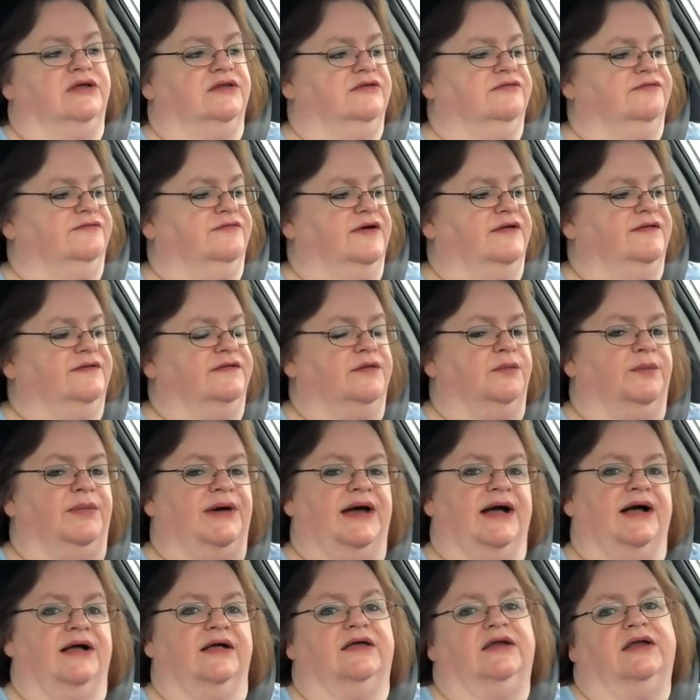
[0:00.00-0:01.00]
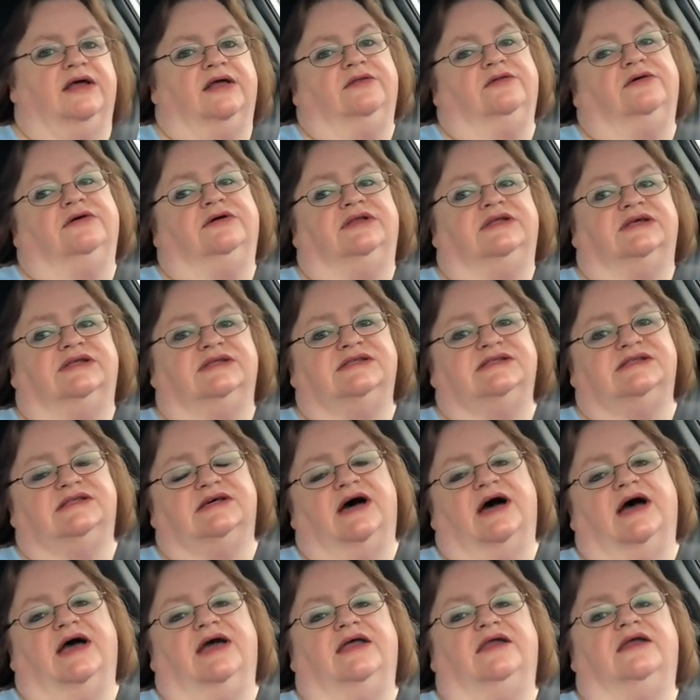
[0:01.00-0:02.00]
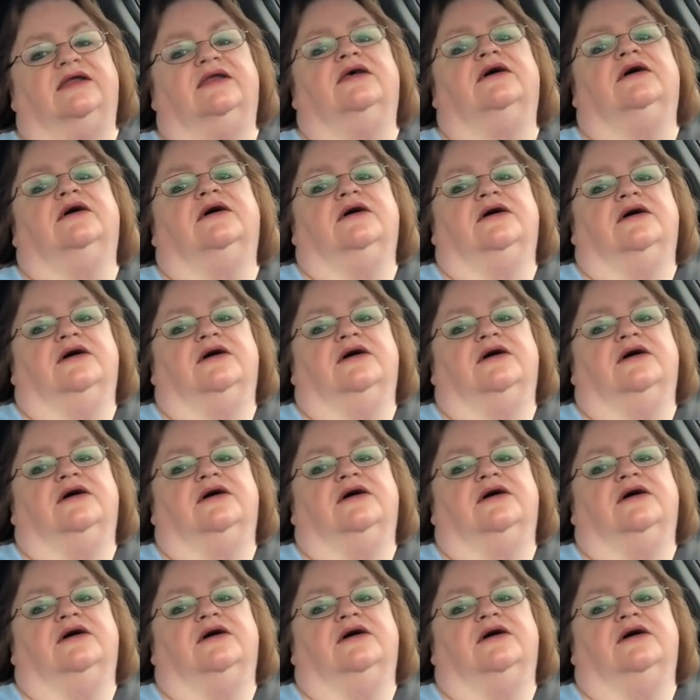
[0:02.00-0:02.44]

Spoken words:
the front and the back, and I looked inside, and